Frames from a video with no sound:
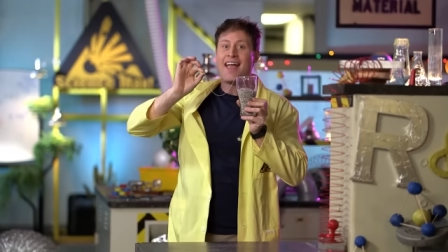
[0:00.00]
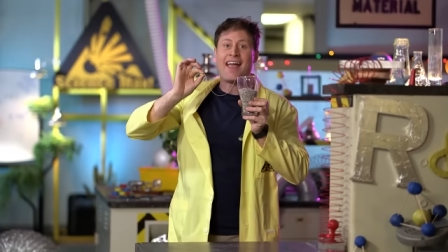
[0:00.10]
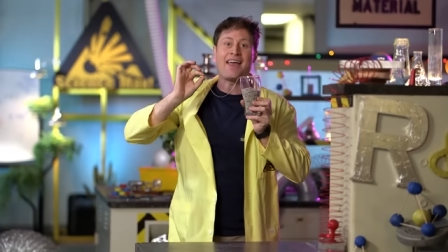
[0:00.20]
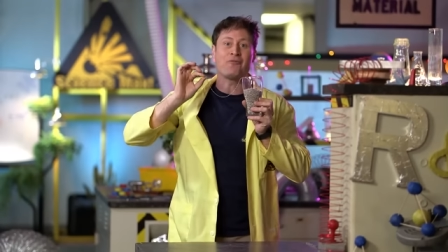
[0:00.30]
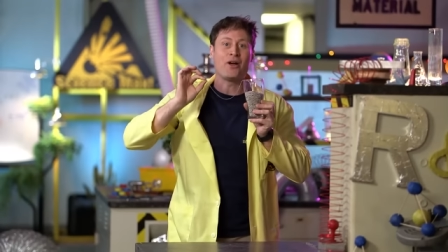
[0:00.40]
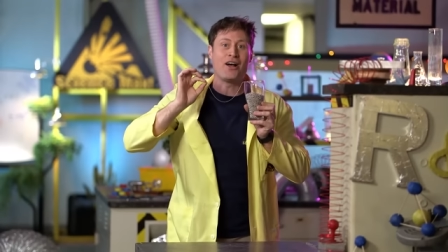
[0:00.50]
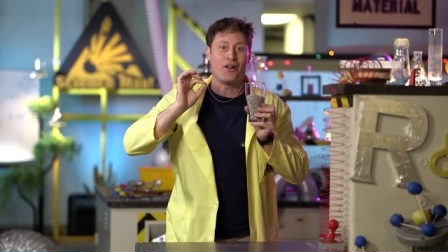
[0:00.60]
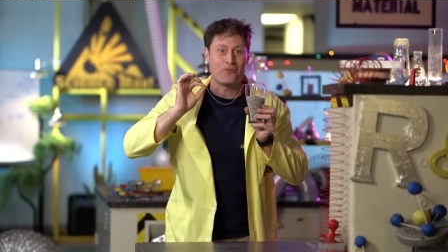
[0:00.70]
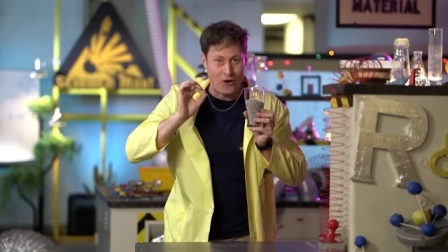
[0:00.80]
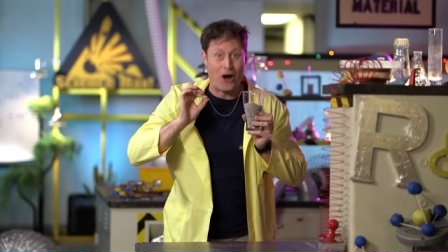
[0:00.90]
It
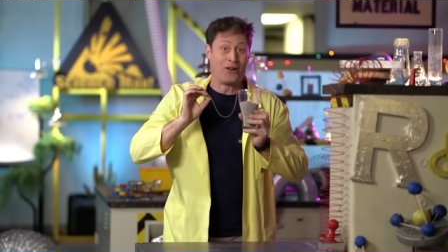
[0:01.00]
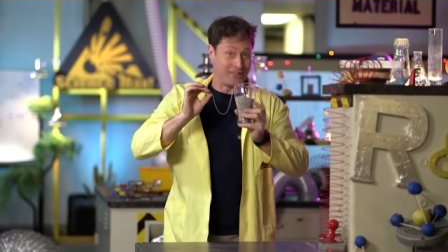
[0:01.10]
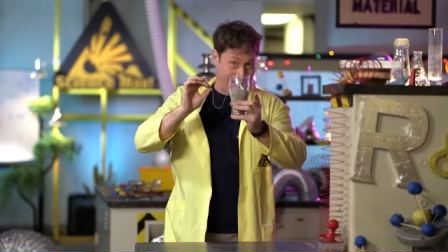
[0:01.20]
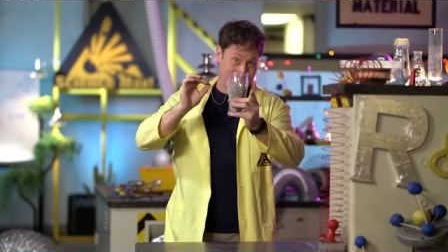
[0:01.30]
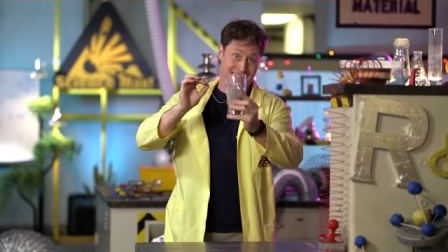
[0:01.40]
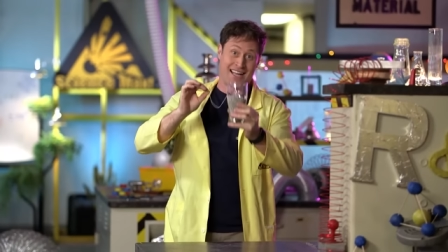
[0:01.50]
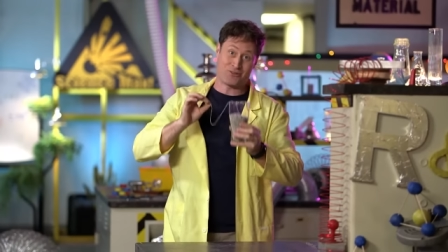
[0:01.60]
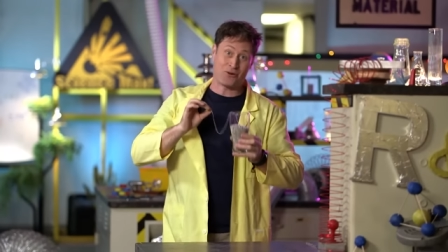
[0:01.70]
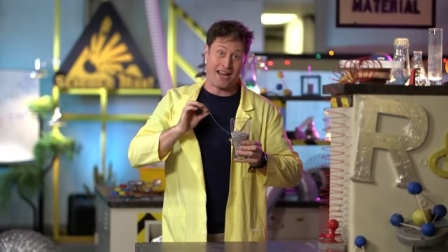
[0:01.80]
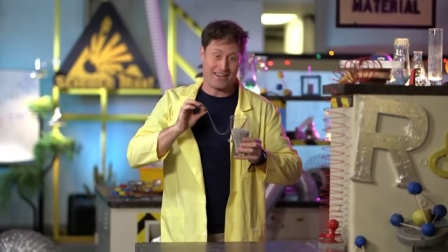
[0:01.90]
will fall. Yes, that's
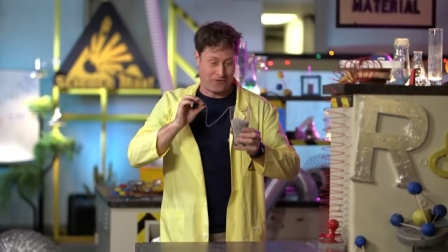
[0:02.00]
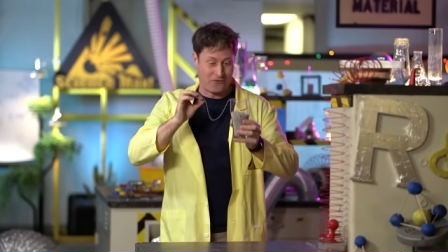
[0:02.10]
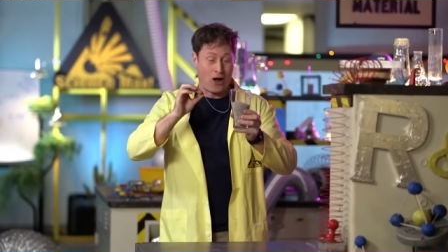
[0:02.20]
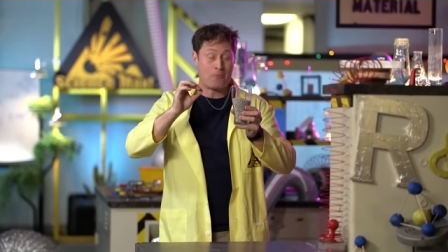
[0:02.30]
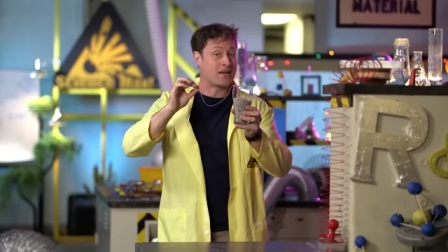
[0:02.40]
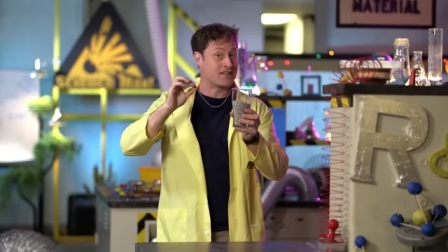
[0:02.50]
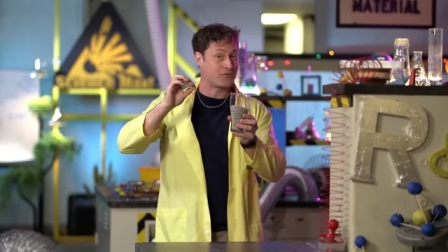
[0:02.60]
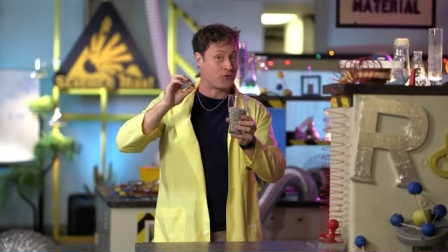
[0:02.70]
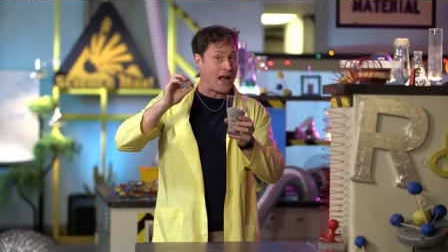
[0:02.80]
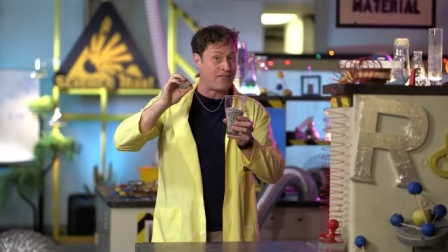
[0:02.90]
right, it'll fall because of
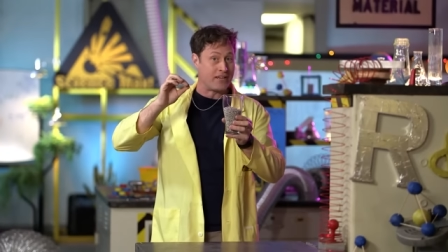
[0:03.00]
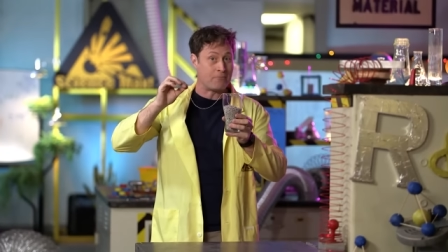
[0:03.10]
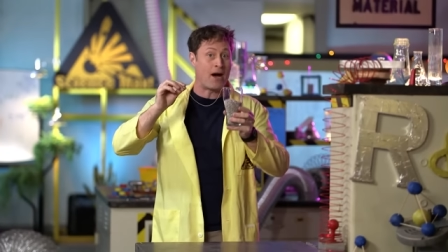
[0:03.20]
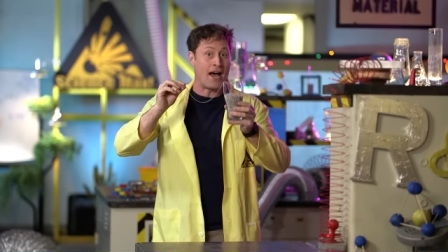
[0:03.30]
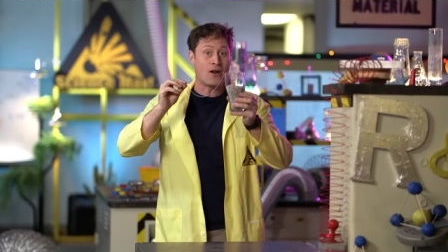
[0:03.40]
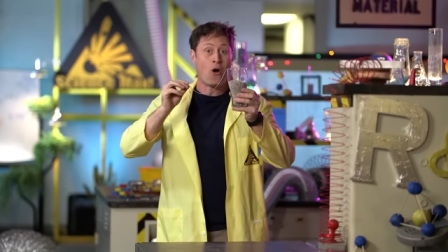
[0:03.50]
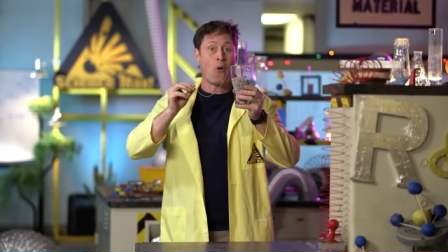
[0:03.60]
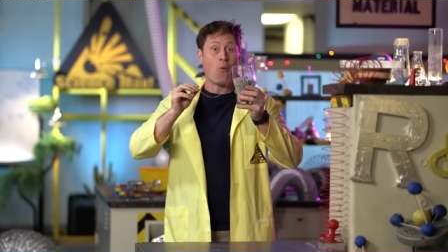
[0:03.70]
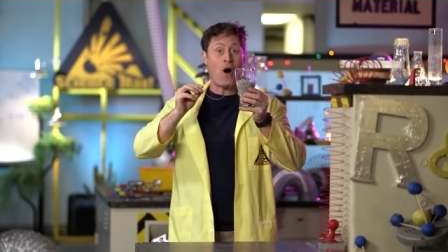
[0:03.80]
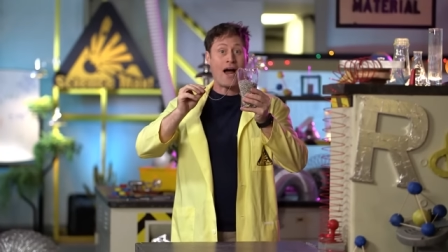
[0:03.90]
gravity, but
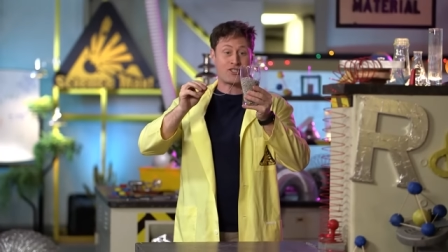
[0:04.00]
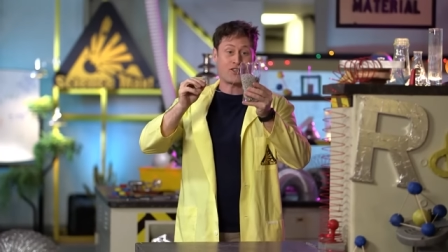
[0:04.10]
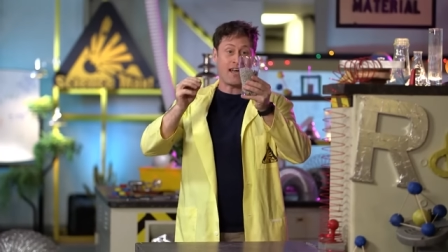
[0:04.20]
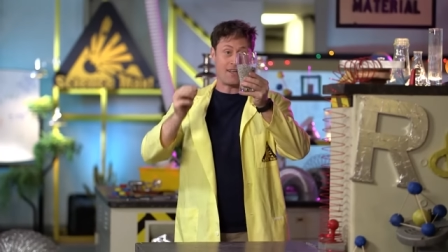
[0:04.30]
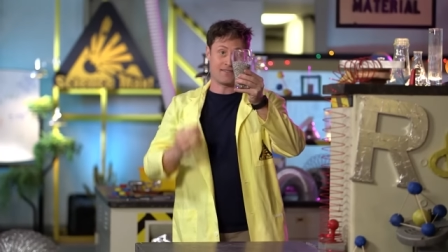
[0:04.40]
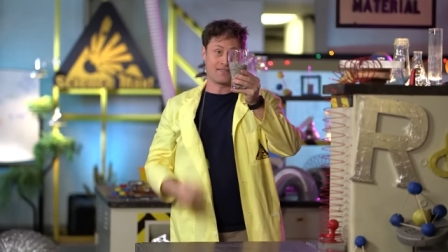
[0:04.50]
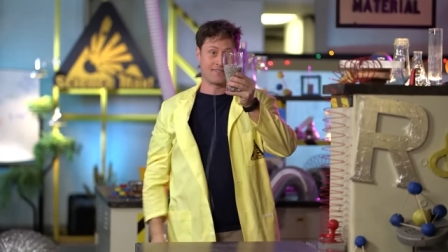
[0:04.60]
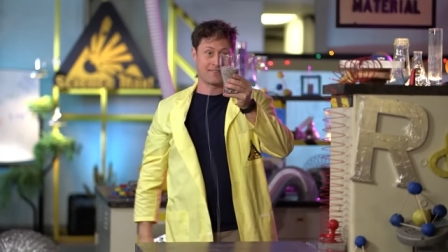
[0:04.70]
watch this.